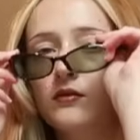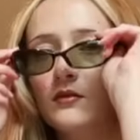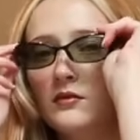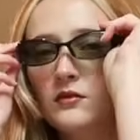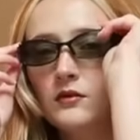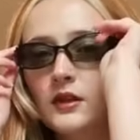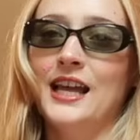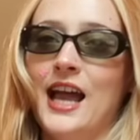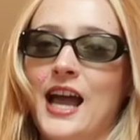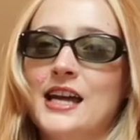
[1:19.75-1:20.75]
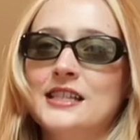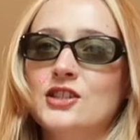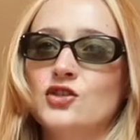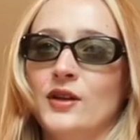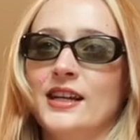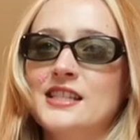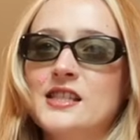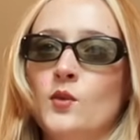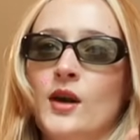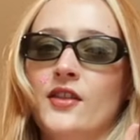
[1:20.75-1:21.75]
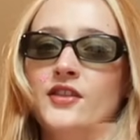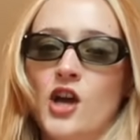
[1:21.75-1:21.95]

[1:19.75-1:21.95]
last night i had drinks with